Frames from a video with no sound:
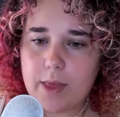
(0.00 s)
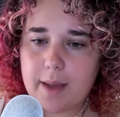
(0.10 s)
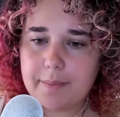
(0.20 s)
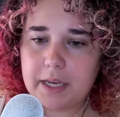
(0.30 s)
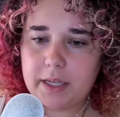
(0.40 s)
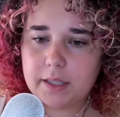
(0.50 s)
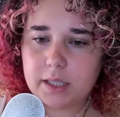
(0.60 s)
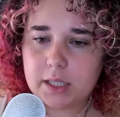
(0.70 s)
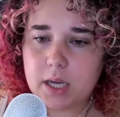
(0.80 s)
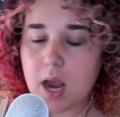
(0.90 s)
that
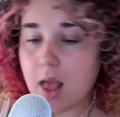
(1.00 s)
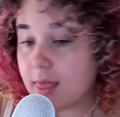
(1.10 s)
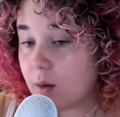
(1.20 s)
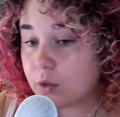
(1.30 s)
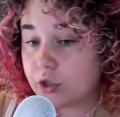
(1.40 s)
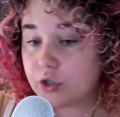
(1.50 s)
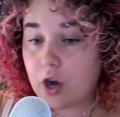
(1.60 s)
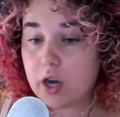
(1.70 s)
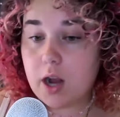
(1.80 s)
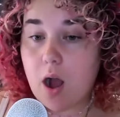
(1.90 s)
means that we're
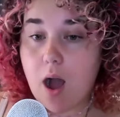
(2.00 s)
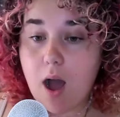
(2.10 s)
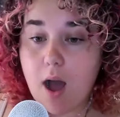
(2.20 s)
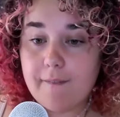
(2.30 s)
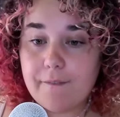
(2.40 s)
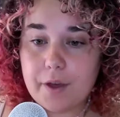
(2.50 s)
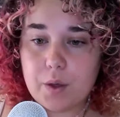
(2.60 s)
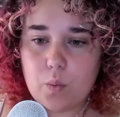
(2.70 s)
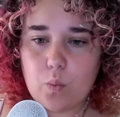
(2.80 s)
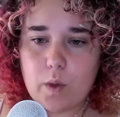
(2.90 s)
starting off
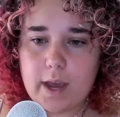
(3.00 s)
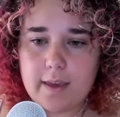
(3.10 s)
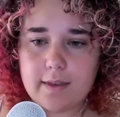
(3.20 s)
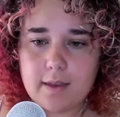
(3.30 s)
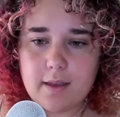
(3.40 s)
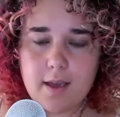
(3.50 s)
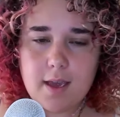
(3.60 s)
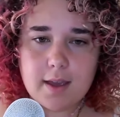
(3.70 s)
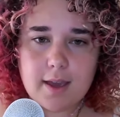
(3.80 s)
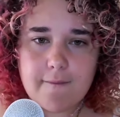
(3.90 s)
with
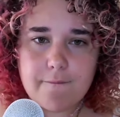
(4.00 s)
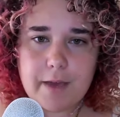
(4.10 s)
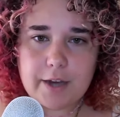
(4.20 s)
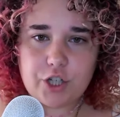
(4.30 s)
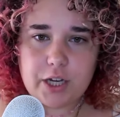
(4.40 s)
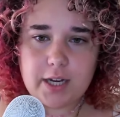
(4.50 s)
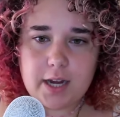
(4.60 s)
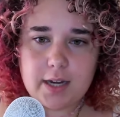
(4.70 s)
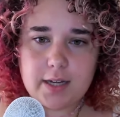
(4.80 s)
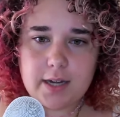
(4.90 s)

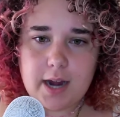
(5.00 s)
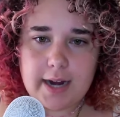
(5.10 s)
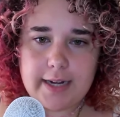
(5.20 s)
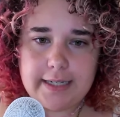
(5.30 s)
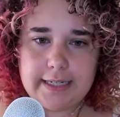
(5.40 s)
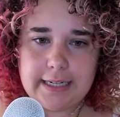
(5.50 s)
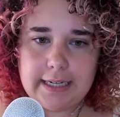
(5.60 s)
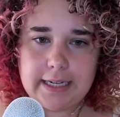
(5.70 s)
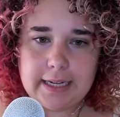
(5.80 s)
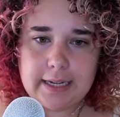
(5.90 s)
confession
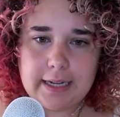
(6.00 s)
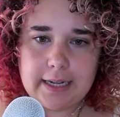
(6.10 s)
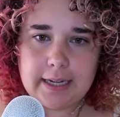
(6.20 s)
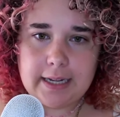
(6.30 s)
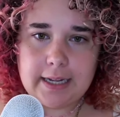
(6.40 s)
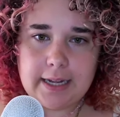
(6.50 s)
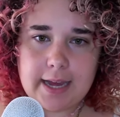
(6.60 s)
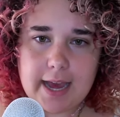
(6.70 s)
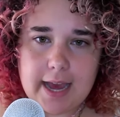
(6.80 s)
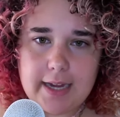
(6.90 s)

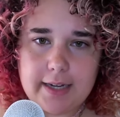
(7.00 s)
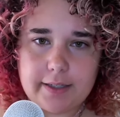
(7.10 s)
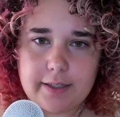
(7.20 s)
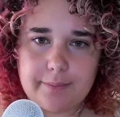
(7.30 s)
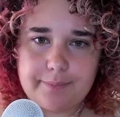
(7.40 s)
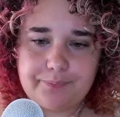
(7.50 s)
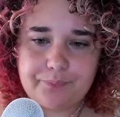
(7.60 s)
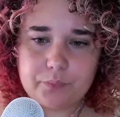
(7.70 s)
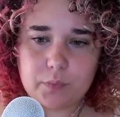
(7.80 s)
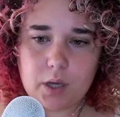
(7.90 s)
98.
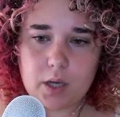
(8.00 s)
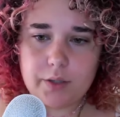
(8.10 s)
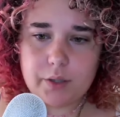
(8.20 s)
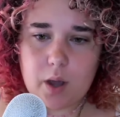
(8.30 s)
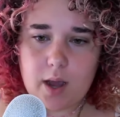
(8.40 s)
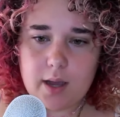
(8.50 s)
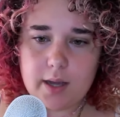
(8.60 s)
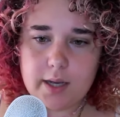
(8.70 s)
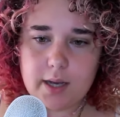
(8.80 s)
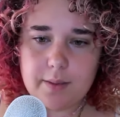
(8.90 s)
Okay, so
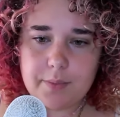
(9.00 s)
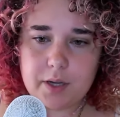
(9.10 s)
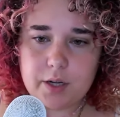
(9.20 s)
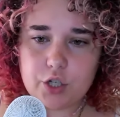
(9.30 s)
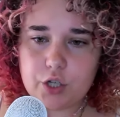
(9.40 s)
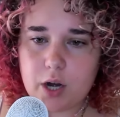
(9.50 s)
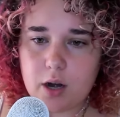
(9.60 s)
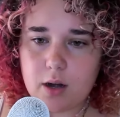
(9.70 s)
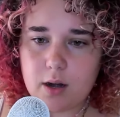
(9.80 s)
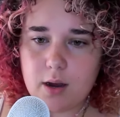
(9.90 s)
I am going to
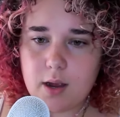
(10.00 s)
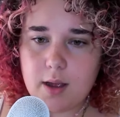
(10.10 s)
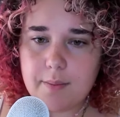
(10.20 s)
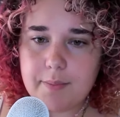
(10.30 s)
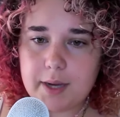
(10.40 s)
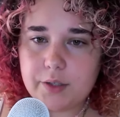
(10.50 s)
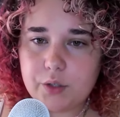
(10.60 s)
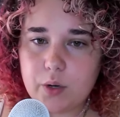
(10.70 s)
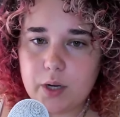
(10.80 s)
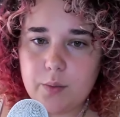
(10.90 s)
share my
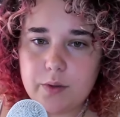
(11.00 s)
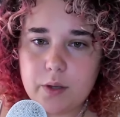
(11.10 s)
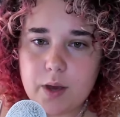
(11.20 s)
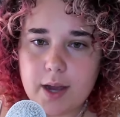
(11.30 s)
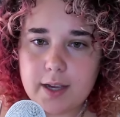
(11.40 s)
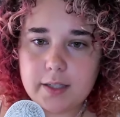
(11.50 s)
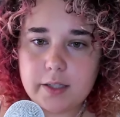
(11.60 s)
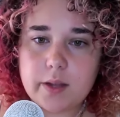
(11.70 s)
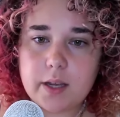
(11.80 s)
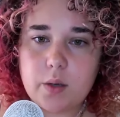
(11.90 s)
screen with you guys
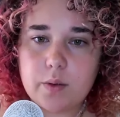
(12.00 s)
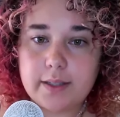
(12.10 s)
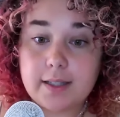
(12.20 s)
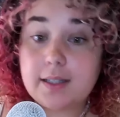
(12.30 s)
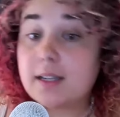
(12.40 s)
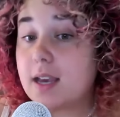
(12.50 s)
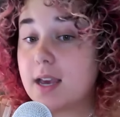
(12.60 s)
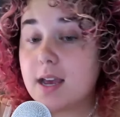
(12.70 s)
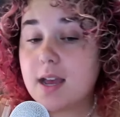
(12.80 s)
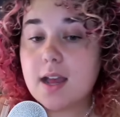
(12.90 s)
so that you can
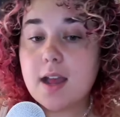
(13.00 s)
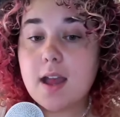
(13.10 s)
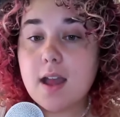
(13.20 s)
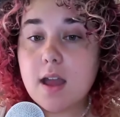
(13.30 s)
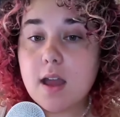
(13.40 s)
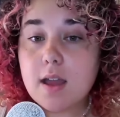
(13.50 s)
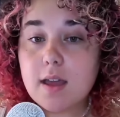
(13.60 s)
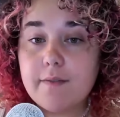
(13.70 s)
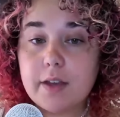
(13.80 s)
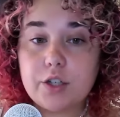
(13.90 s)
see
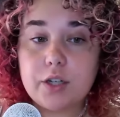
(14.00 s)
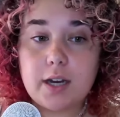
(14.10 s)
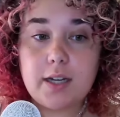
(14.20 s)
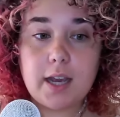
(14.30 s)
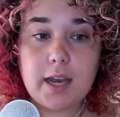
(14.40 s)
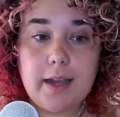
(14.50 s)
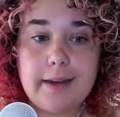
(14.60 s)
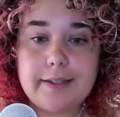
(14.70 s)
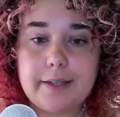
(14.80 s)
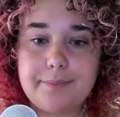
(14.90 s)
confession
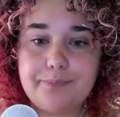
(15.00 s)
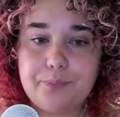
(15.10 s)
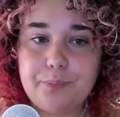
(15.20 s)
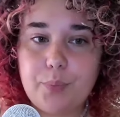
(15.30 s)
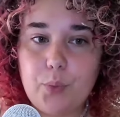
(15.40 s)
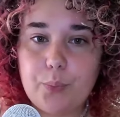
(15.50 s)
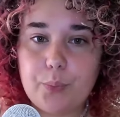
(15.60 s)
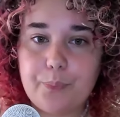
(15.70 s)
98. Boop.